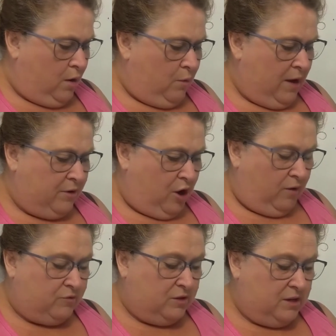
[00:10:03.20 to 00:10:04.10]
round
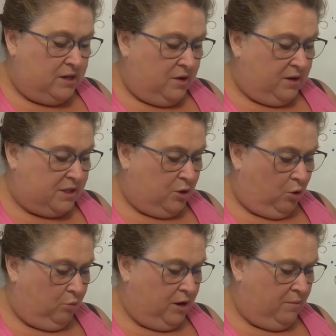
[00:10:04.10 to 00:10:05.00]
off to the nearest
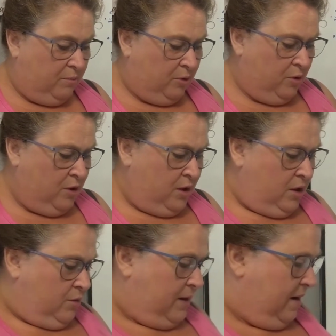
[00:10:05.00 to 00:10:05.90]
whole number.
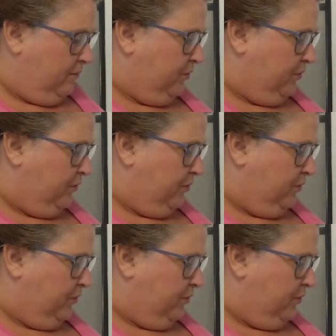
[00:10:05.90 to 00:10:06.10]
We have